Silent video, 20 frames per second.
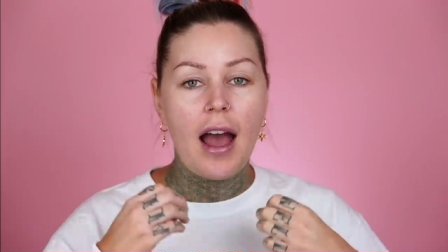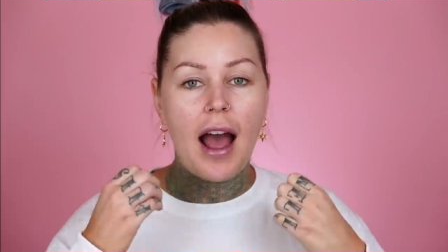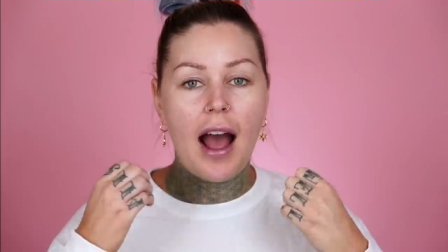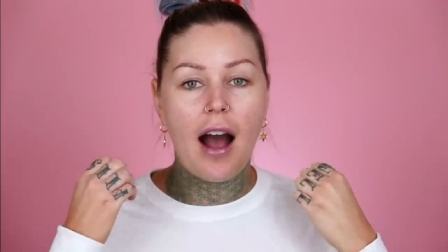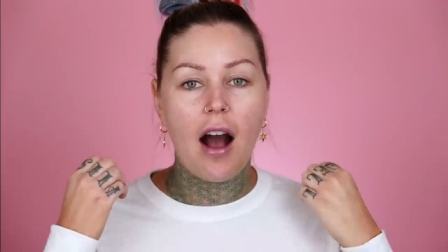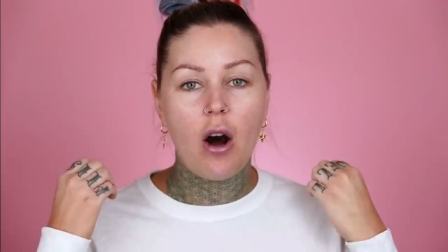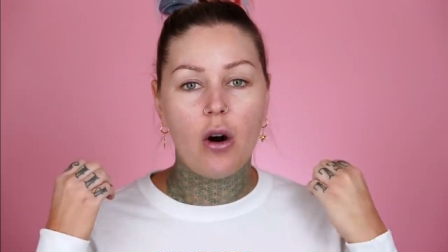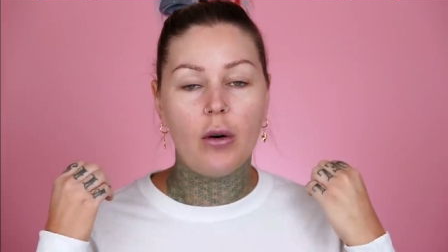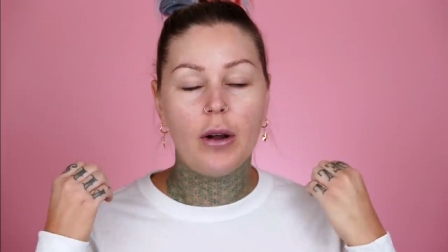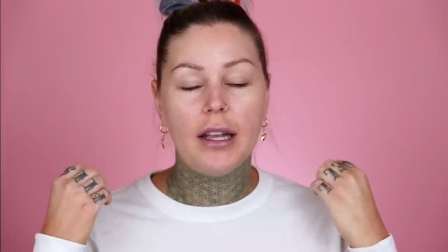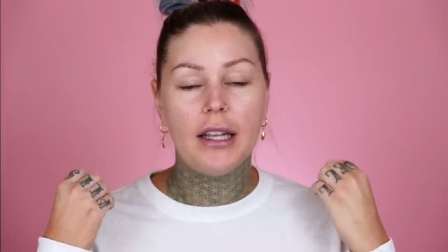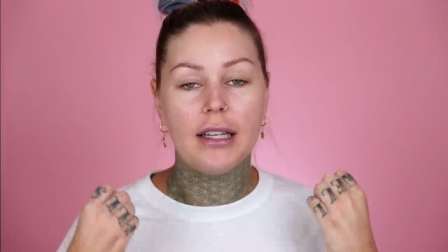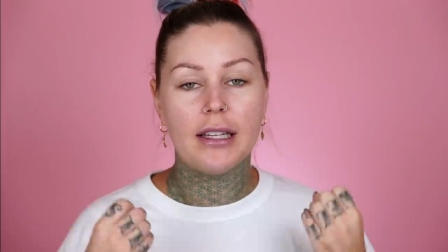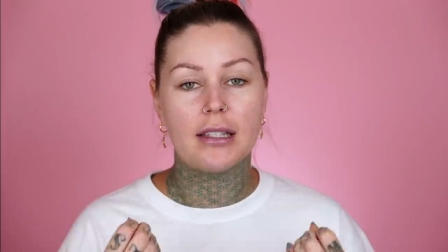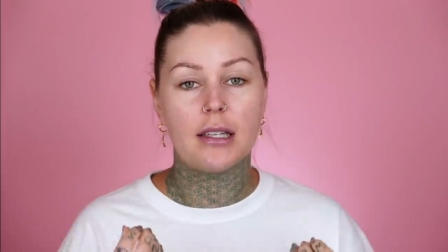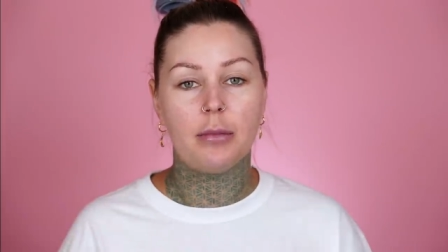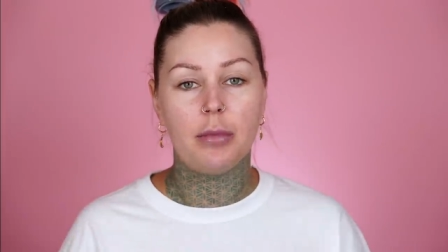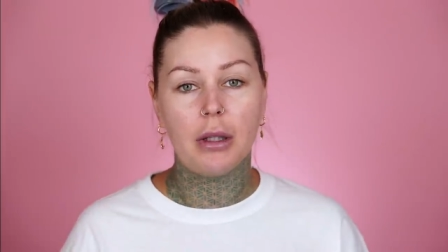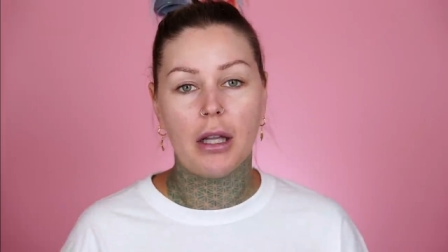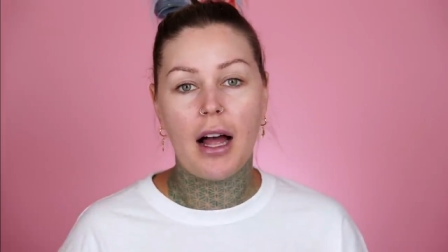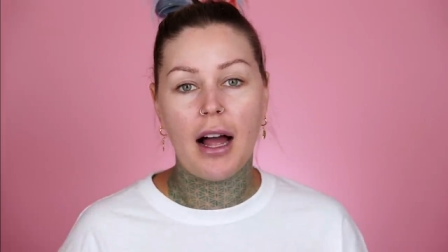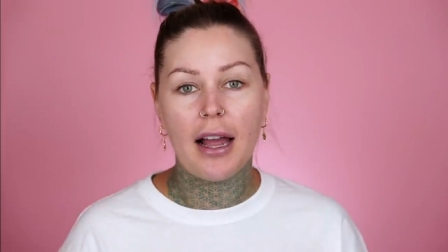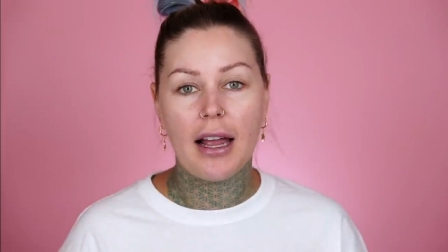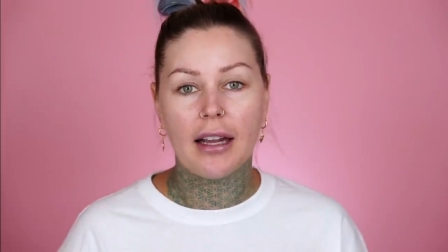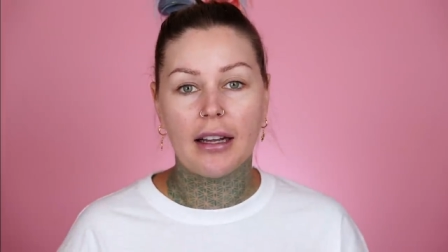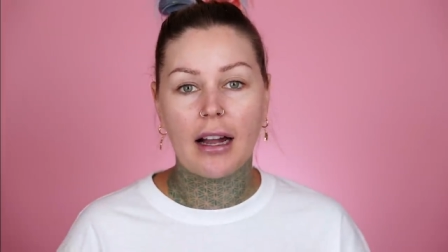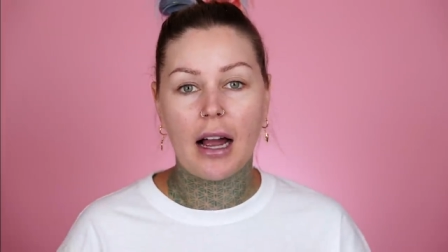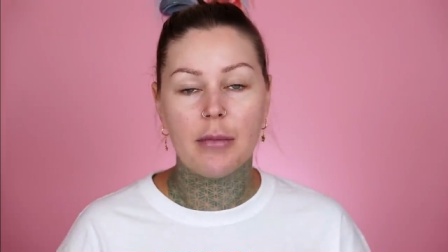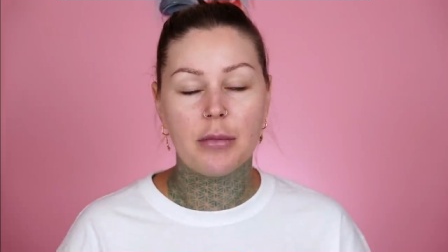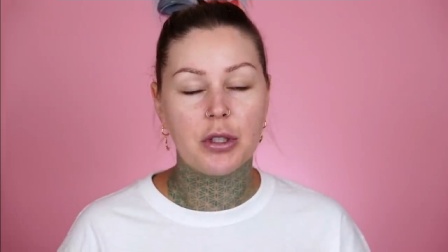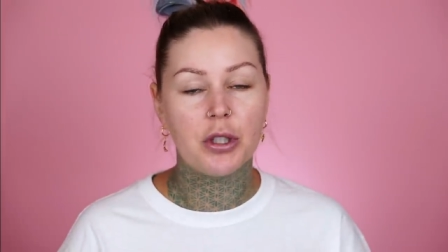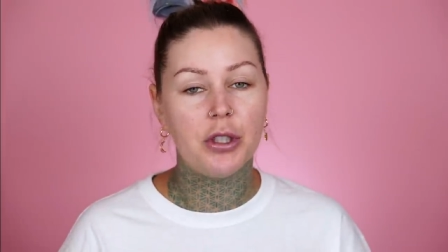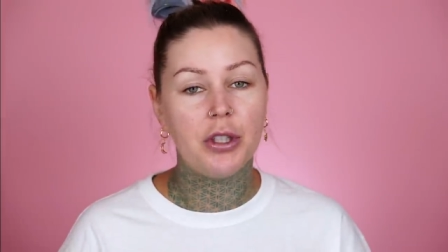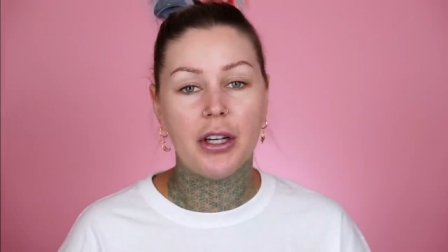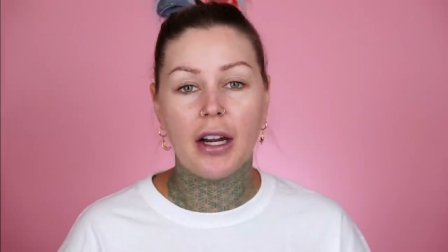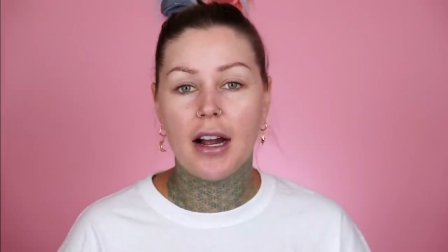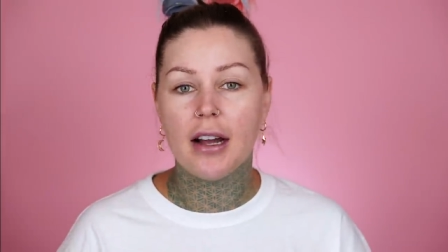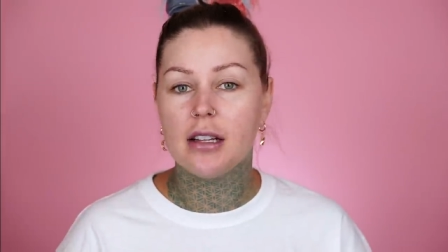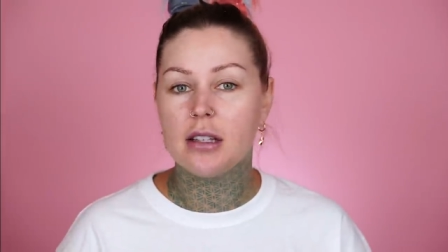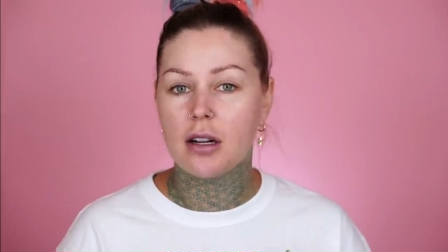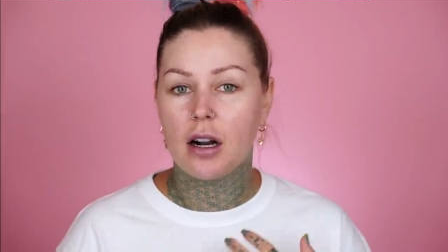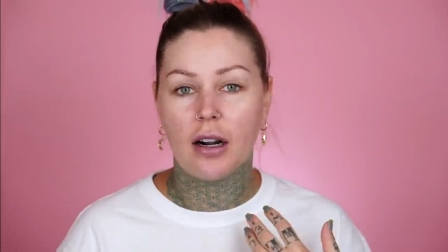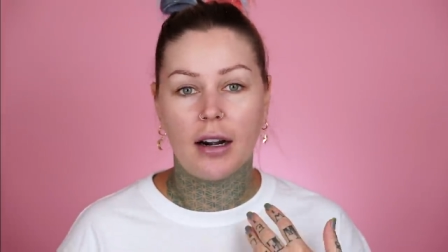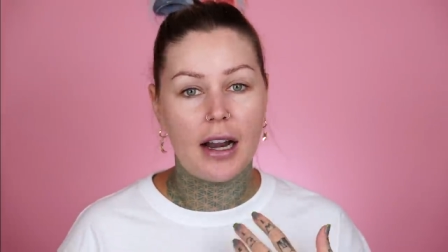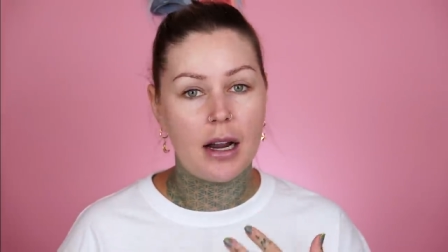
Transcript: how it is applying. I'm sure you guys are